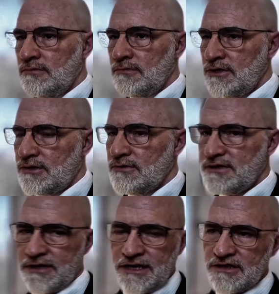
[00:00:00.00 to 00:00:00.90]
You know, they're
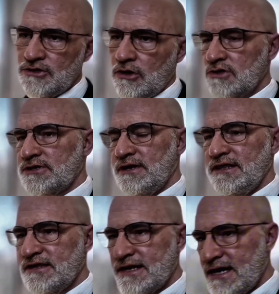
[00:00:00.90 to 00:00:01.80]
eating the dogs. They're eating the
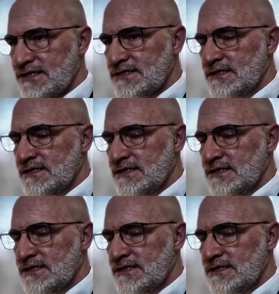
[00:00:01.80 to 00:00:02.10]
cats.